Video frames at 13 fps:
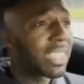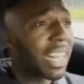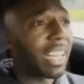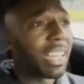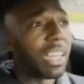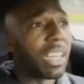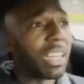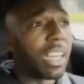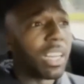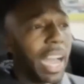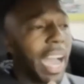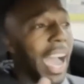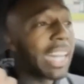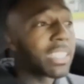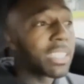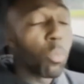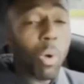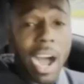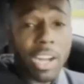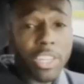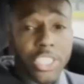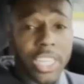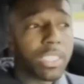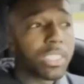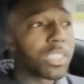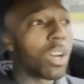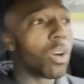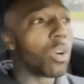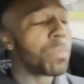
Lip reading: Like I had some wild shit. So